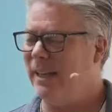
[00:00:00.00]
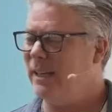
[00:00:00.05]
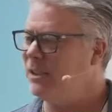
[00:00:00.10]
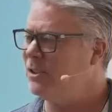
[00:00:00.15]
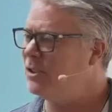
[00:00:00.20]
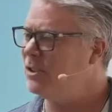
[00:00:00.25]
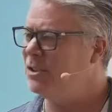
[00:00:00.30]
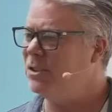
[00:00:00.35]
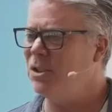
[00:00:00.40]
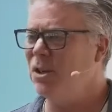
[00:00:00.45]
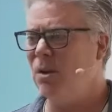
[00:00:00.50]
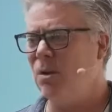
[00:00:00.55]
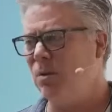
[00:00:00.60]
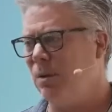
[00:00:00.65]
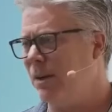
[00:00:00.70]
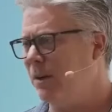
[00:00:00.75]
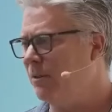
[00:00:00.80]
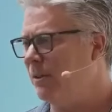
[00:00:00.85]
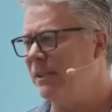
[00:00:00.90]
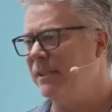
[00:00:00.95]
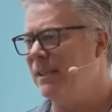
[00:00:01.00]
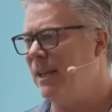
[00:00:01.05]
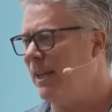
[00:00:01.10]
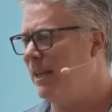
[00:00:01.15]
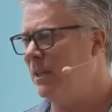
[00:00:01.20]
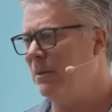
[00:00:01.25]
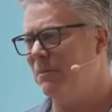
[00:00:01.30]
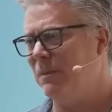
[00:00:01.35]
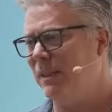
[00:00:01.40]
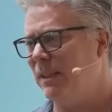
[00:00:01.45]
And it's so
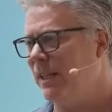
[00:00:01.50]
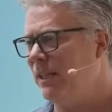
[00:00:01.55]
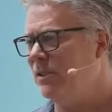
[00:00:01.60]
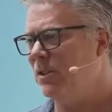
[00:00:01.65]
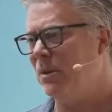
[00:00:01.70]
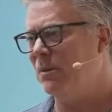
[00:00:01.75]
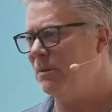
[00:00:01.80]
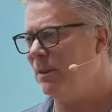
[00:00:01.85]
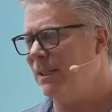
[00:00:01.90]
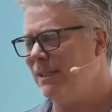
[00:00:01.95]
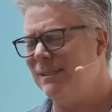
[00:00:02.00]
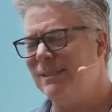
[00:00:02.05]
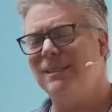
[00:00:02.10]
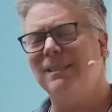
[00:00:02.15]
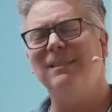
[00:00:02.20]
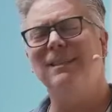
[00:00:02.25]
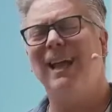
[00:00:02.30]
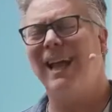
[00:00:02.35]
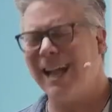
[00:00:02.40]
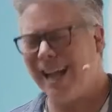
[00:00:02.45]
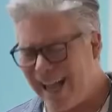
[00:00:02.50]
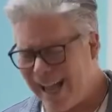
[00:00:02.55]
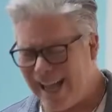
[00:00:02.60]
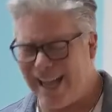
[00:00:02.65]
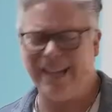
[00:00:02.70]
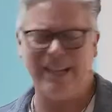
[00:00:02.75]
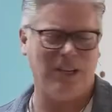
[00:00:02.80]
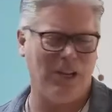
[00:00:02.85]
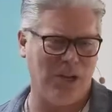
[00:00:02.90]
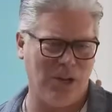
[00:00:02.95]
irritating when they don't listen.
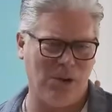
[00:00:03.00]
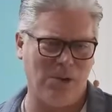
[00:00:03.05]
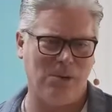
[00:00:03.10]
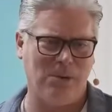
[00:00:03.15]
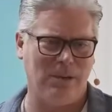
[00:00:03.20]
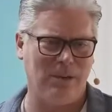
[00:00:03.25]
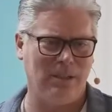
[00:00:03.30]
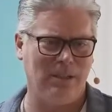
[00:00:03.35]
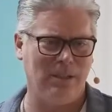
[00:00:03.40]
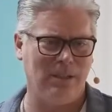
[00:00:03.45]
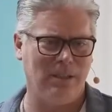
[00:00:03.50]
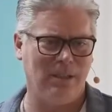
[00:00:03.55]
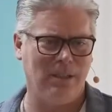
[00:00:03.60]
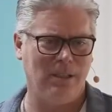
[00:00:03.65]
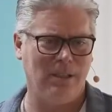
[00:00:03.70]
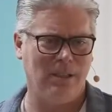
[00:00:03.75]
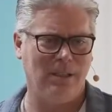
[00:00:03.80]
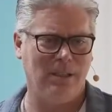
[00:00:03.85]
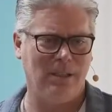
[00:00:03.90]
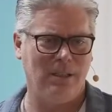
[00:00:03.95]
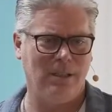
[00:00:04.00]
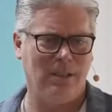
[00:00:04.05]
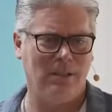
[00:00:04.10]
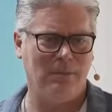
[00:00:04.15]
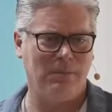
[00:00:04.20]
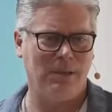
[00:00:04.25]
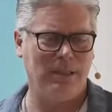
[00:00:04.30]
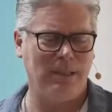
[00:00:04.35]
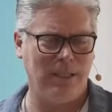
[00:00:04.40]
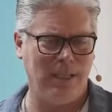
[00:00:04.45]
I know.
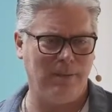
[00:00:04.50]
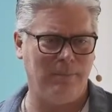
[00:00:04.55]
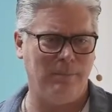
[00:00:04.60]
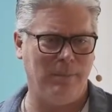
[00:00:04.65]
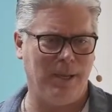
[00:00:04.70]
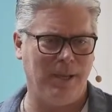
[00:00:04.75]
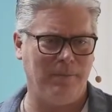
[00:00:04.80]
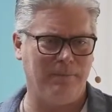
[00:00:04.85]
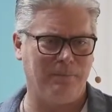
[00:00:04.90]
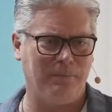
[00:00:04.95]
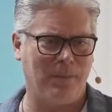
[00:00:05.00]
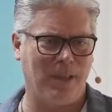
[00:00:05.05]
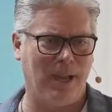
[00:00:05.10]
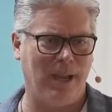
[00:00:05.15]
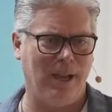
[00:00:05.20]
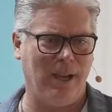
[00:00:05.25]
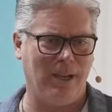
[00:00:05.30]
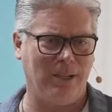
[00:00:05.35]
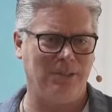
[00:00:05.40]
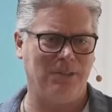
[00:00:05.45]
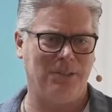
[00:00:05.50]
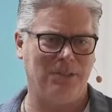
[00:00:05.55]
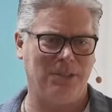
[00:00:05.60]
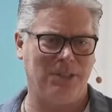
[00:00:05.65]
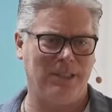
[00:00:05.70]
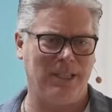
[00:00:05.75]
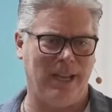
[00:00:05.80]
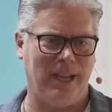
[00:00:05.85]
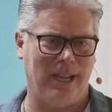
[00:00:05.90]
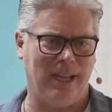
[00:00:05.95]
Believe me, I
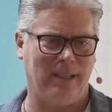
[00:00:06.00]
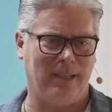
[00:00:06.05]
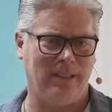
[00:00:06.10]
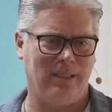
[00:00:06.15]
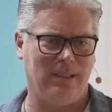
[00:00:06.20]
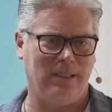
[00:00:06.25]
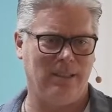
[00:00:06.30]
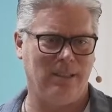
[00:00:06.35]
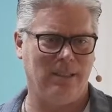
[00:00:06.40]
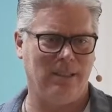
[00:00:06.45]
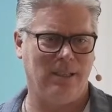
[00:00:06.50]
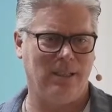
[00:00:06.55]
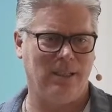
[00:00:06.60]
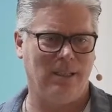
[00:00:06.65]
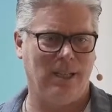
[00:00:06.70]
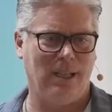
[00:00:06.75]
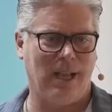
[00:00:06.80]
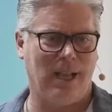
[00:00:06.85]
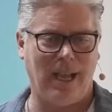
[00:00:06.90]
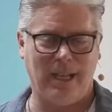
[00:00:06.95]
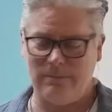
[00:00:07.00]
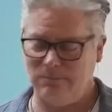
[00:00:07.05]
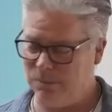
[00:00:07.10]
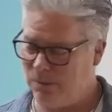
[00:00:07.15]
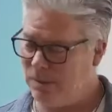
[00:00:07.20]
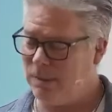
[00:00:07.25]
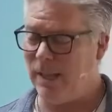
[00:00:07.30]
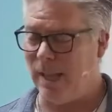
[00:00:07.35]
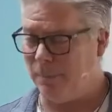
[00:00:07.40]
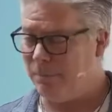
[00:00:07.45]
understand.
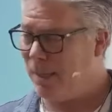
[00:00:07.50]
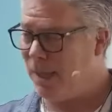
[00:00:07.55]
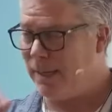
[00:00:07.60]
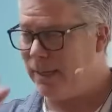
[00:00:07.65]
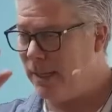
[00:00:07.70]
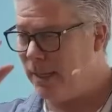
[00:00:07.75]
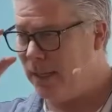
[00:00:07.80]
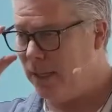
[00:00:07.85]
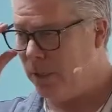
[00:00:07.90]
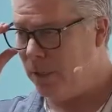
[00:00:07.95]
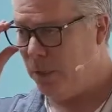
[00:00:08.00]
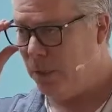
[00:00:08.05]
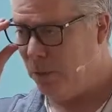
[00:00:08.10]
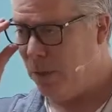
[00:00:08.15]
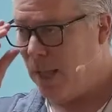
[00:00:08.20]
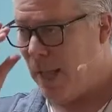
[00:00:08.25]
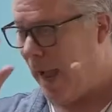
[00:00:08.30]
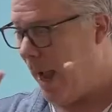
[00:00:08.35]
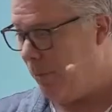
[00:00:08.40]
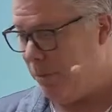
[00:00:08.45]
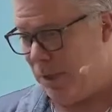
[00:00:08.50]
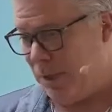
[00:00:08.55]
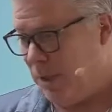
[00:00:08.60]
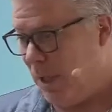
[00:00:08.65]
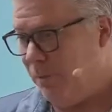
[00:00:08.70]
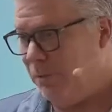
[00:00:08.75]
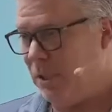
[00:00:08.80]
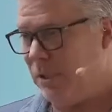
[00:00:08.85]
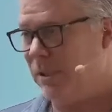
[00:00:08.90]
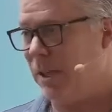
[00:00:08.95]
I'm not kidding you. I
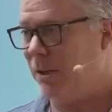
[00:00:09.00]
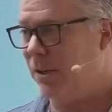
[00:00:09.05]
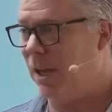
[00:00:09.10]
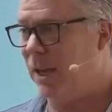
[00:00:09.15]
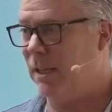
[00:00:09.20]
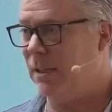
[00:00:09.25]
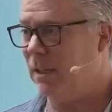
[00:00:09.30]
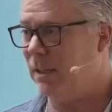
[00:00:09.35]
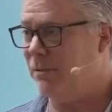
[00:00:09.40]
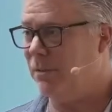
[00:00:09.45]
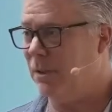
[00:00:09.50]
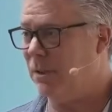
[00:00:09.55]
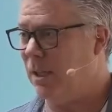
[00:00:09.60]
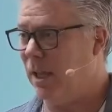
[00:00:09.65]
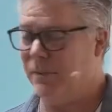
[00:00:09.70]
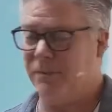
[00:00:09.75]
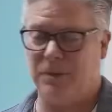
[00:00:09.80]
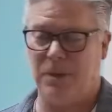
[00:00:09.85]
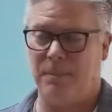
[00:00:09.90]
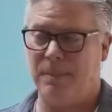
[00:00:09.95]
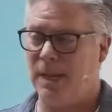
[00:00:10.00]
would love to tell you how to live your life.